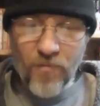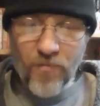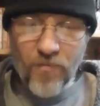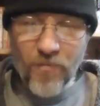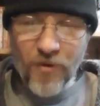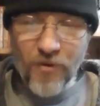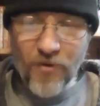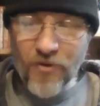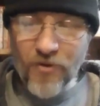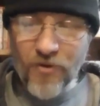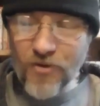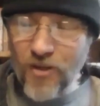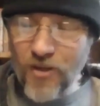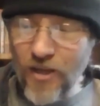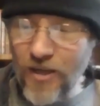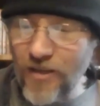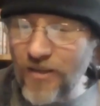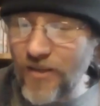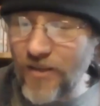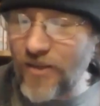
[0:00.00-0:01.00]
but there's
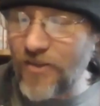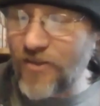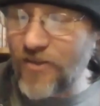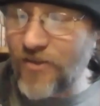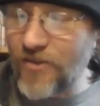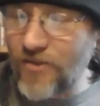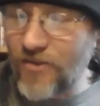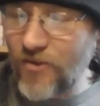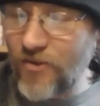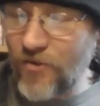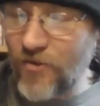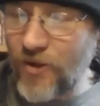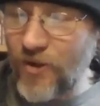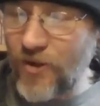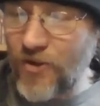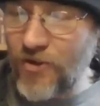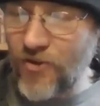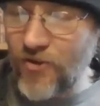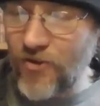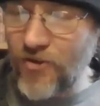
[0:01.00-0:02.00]
like these
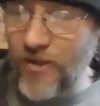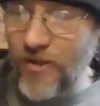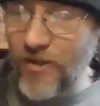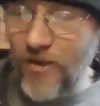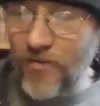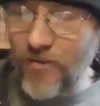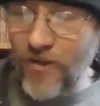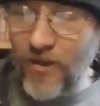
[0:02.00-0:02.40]
creatures out